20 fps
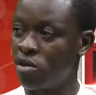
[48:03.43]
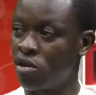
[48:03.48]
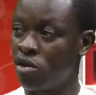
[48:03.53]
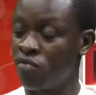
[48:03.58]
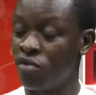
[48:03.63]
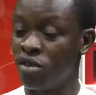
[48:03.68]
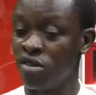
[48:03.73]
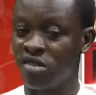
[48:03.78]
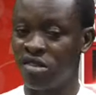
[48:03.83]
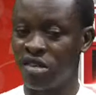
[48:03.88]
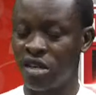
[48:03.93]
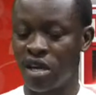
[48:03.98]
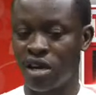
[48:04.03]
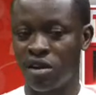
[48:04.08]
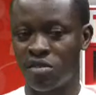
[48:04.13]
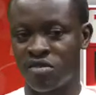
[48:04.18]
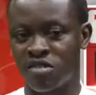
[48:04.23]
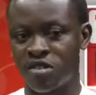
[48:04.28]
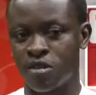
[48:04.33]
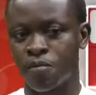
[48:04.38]

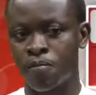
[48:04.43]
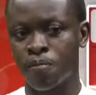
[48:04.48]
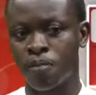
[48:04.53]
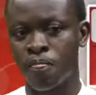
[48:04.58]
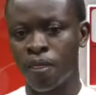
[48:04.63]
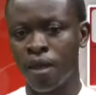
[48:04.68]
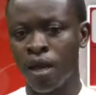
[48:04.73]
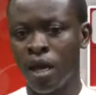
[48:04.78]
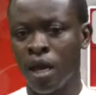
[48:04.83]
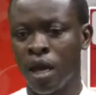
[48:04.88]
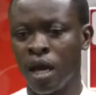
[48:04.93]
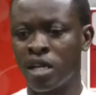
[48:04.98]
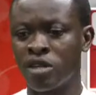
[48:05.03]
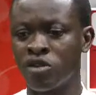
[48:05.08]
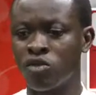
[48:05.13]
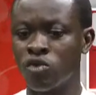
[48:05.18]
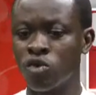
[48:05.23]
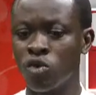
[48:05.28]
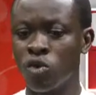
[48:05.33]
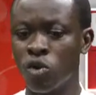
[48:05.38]
DRC. And
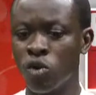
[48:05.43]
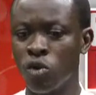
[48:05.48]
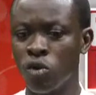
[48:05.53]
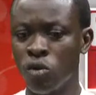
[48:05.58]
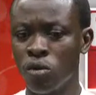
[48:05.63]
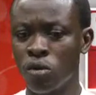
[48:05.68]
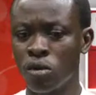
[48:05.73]
you know,